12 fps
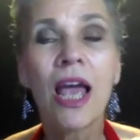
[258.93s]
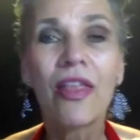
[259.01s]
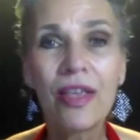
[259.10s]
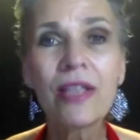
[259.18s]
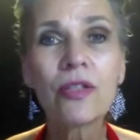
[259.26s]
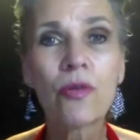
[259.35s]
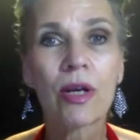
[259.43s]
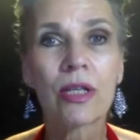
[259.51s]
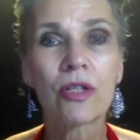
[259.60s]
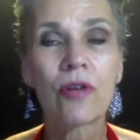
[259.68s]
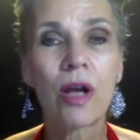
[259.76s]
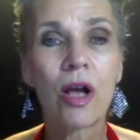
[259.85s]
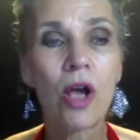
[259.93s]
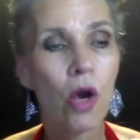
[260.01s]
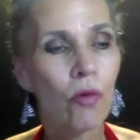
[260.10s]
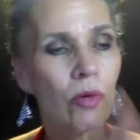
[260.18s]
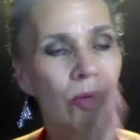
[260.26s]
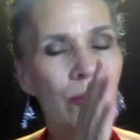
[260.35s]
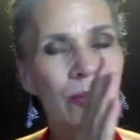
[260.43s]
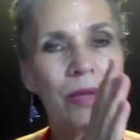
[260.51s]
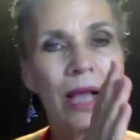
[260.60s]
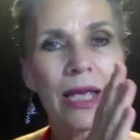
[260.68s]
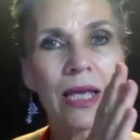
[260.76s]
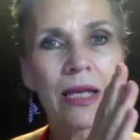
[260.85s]
this orchestra will be
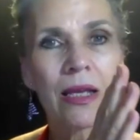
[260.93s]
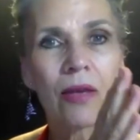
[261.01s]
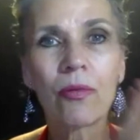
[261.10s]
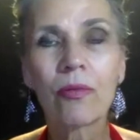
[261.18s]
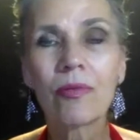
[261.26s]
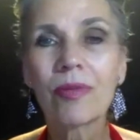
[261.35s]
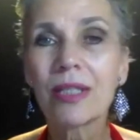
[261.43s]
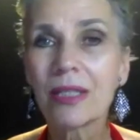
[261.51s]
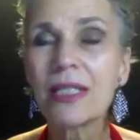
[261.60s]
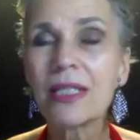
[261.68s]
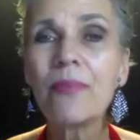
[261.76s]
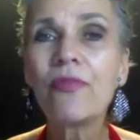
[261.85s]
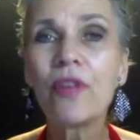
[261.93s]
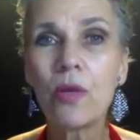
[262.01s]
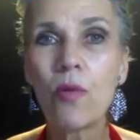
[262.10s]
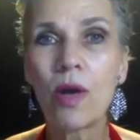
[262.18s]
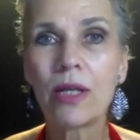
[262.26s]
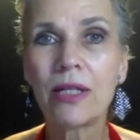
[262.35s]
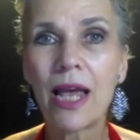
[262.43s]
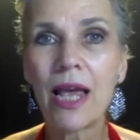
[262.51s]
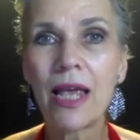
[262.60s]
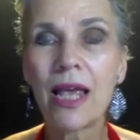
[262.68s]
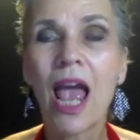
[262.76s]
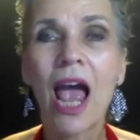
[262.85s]
playing the symphony one day,